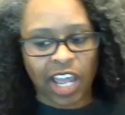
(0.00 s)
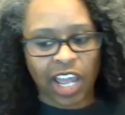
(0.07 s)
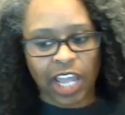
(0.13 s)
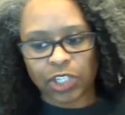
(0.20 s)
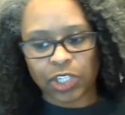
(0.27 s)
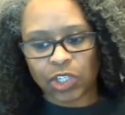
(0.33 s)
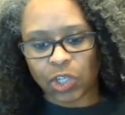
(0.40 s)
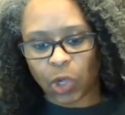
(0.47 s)

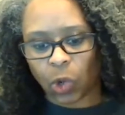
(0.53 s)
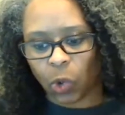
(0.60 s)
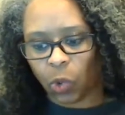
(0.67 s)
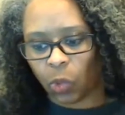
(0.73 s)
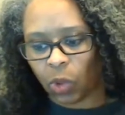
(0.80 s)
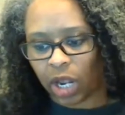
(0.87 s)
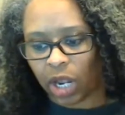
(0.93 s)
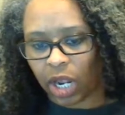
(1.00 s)
And
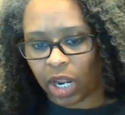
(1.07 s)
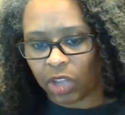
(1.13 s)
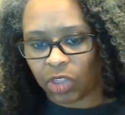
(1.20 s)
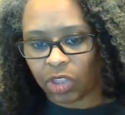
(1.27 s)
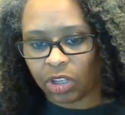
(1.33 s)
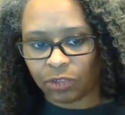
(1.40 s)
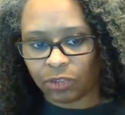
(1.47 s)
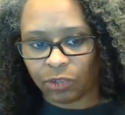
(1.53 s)
so I
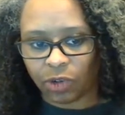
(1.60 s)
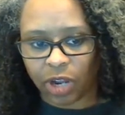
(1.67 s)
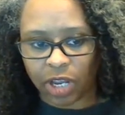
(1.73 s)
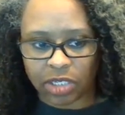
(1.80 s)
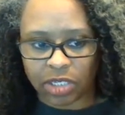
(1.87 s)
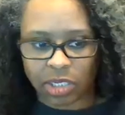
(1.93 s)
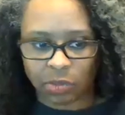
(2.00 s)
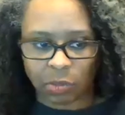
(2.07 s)
think for
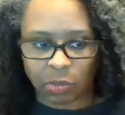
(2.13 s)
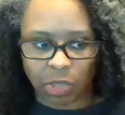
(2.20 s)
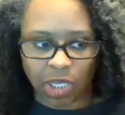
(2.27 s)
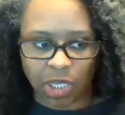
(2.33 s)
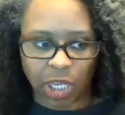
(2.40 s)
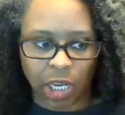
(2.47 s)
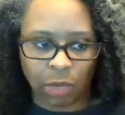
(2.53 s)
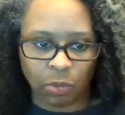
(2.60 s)
us, it
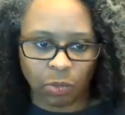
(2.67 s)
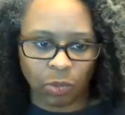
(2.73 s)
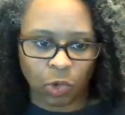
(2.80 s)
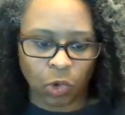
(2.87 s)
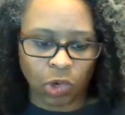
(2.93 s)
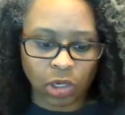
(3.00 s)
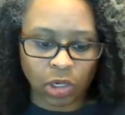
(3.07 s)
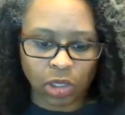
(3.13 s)
became
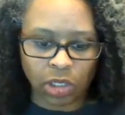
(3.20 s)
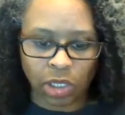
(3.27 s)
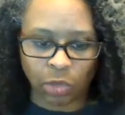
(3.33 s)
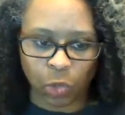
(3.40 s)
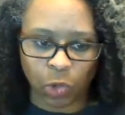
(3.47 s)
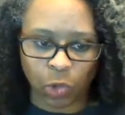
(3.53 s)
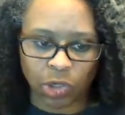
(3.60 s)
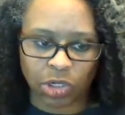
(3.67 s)
critically
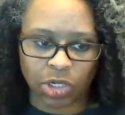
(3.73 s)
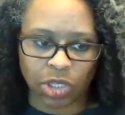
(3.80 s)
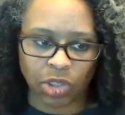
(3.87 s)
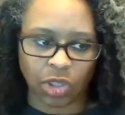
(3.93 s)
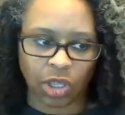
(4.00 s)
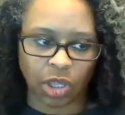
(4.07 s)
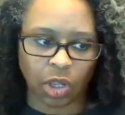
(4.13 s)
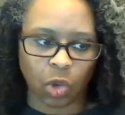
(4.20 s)
important to
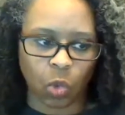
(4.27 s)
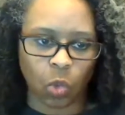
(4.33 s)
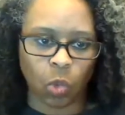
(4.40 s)
think